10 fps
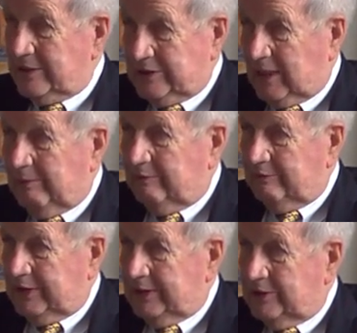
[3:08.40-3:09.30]
some
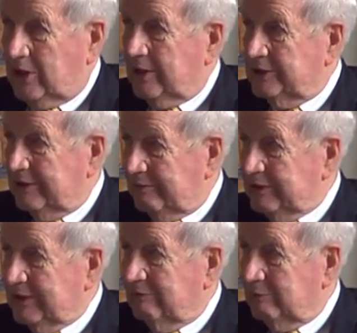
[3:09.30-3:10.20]
of the Charter
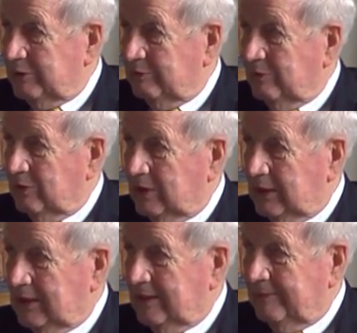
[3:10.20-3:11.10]
77 people.
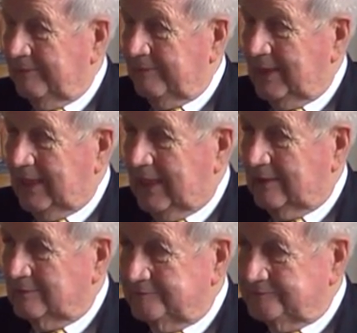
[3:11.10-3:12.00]
Um,
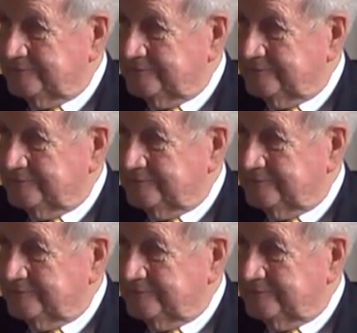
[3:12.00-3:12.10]
and